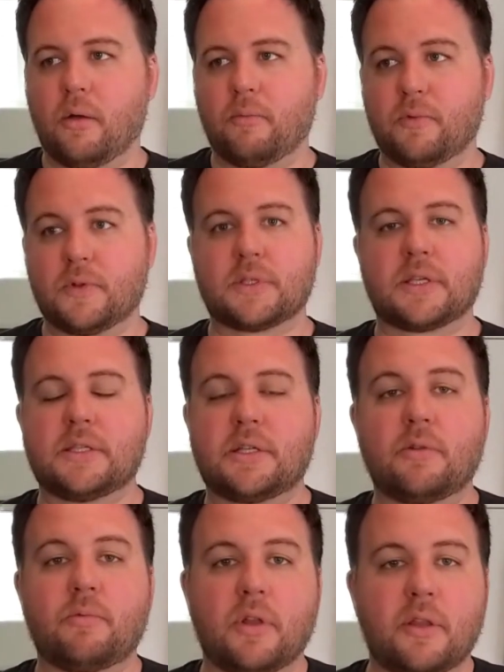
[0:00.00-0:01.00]
was
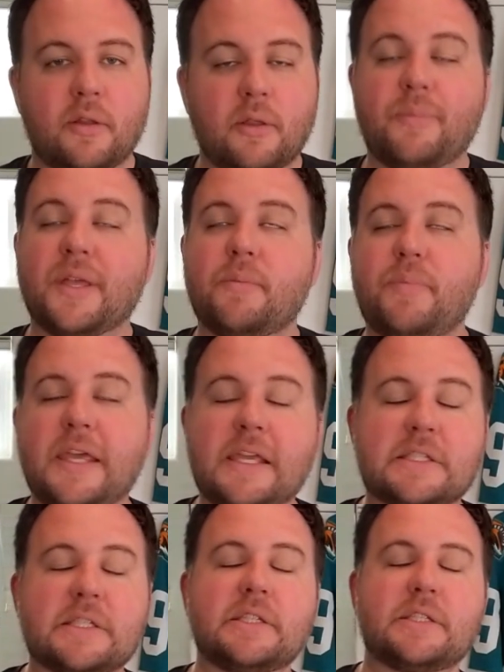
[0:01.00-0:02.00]
considered one of the big
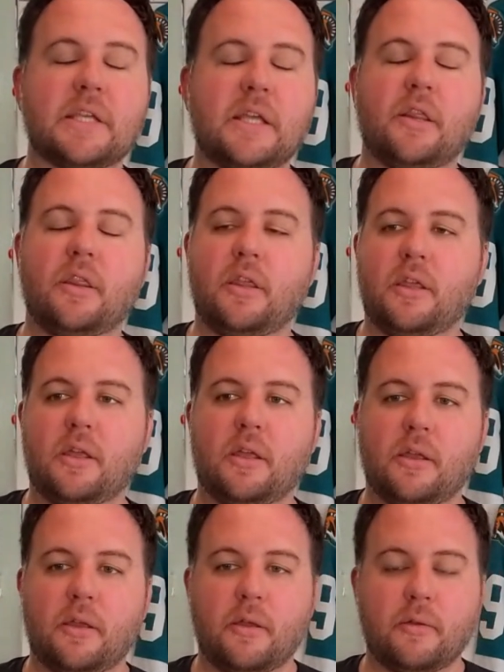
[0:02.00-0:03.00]
pieces in
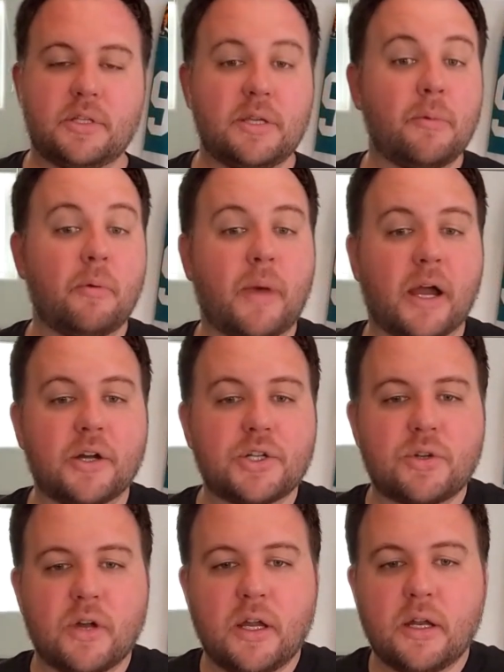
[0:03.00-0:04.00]
the Timo Meier
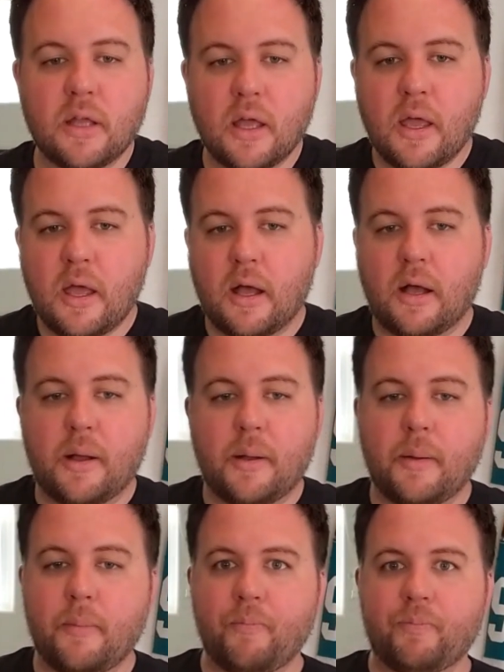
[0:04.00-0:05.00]
trade.
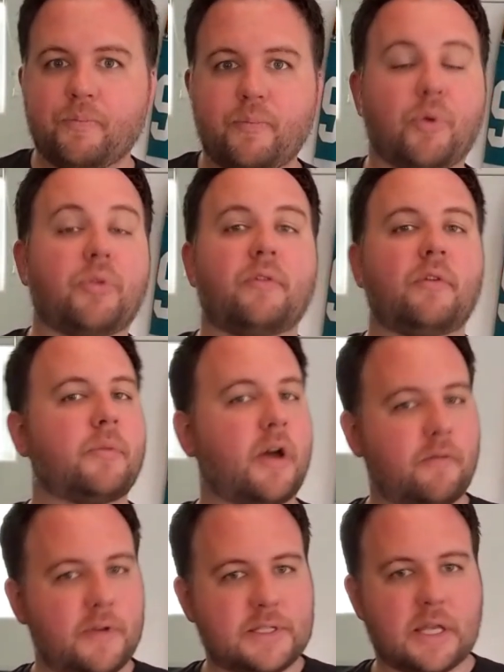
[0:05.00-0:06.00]
Both of them
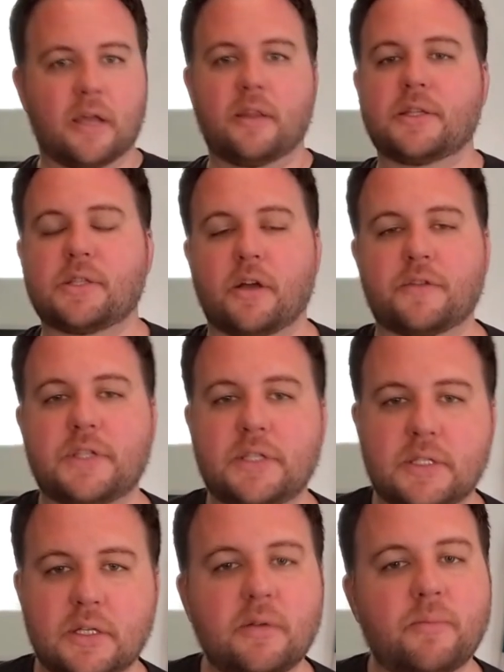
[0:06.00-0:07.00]
got re-signed this
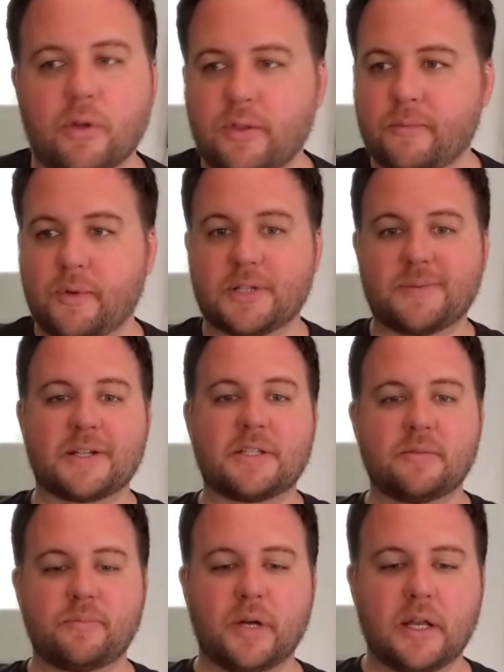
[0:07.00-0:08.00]
offseason, and both of them are
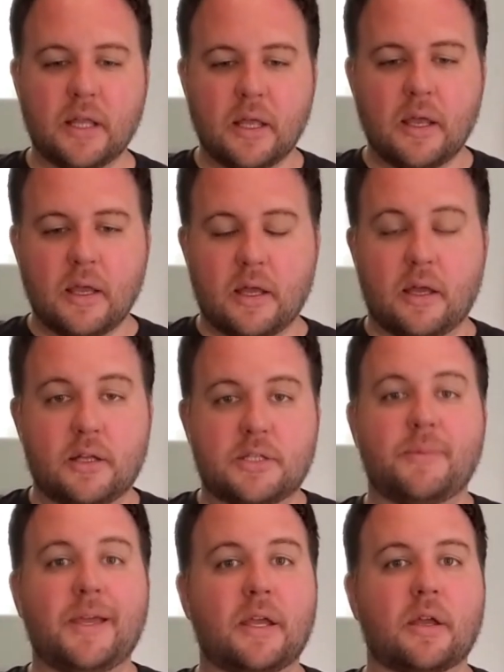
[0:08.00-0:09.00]
expected
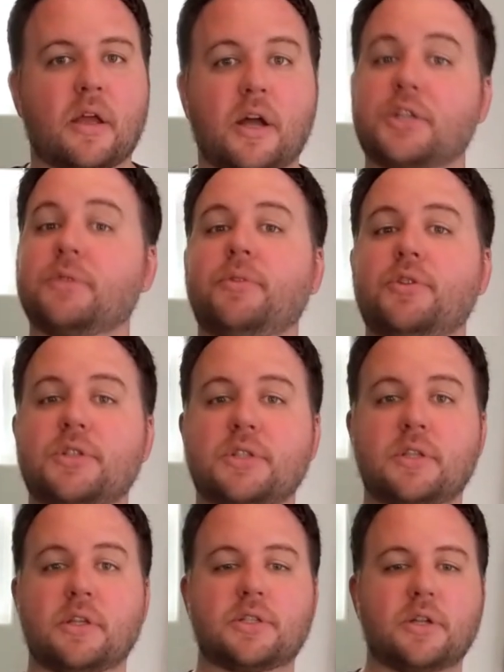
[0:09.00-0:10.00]
to make
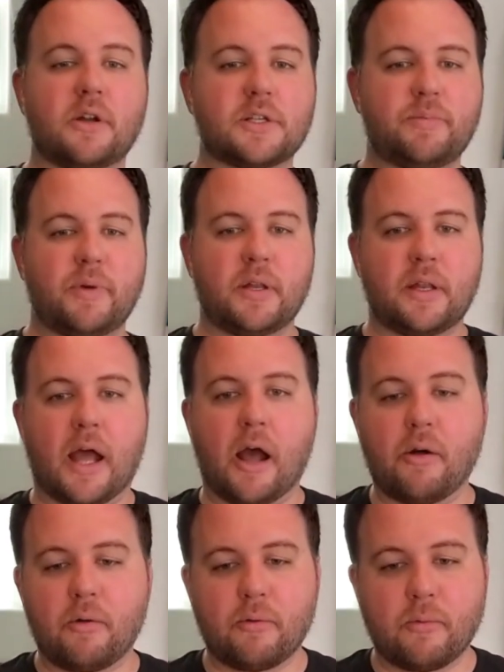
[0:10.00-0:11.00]
contributions to the Sharks. But
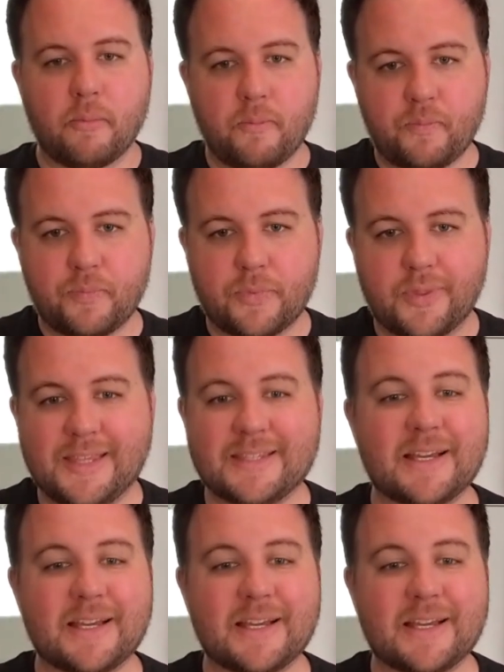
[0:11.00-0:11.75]
now these